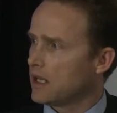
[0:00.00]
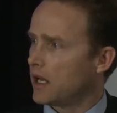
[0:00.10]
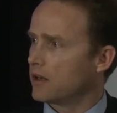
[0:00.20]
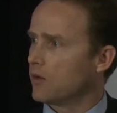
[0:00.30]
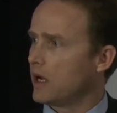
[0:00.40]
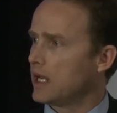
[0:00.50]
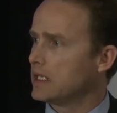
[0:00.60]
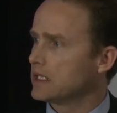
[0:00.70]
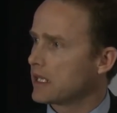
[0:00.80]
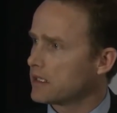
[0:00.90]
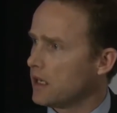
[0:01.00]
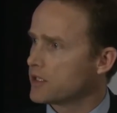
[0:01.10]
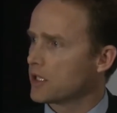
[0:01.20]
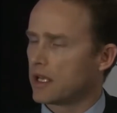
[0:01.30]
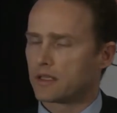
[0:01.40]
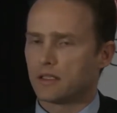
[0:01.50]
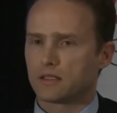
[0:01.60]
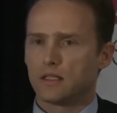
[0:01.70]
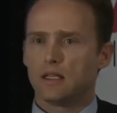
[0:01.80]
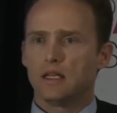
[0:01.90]
I don't know why I need a technology like
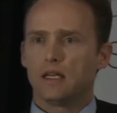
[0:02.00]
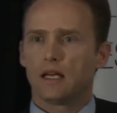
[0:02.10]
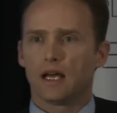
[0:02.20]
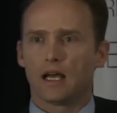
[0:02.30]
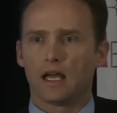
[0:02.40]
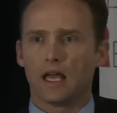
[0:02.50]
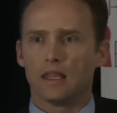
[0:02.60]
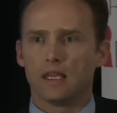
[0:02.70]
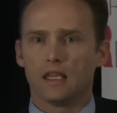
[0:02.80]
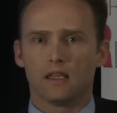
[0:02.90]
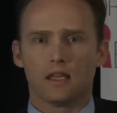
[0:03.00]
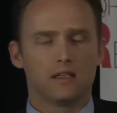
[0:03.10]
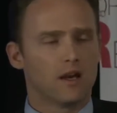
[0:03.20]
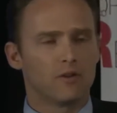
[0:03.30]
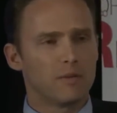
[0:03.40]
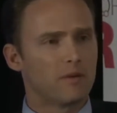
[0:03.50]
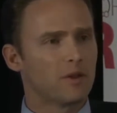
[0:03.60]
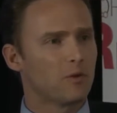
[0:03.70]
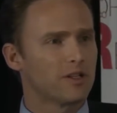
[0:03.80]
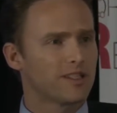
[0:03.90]
this. And then they don't remember
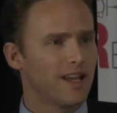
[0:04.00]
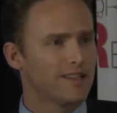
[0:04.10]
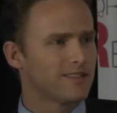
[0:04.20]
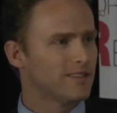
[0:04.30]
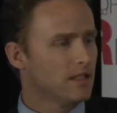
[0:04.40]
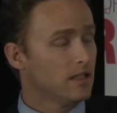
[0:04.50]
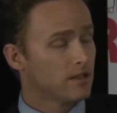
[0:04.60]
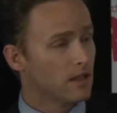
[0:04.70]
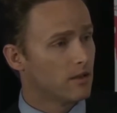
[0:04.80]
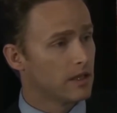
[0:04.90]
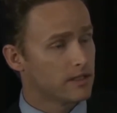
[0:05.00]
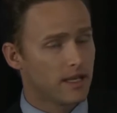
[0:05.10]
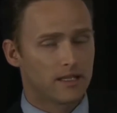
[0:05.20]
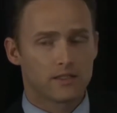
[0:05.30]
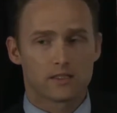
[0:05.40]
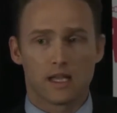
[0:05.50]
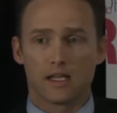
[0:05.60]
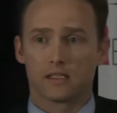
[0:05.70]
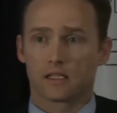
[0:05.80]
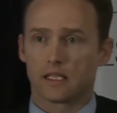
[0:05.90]
the worst case. In this case, it's
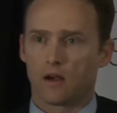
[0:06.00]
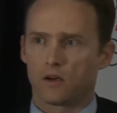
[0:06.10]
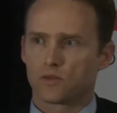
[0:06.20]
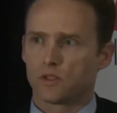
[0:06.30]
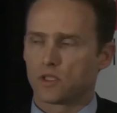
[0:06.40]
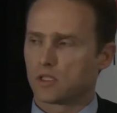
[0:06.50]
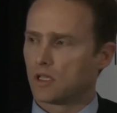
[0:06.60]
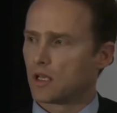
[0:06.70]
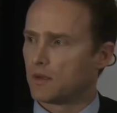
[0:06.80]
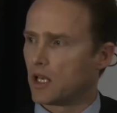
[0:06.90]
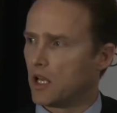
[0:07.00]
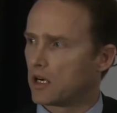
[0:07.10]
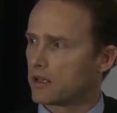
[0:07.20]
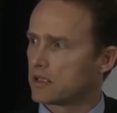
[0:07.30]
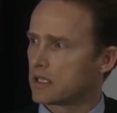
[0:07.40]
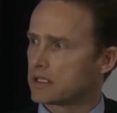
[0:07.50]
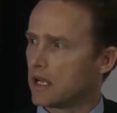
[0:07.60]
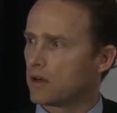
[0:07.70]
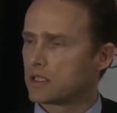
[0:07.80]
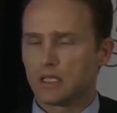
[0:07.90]
96 hours, which is a little bit longer than 6
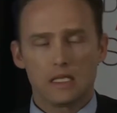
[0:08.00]
hours.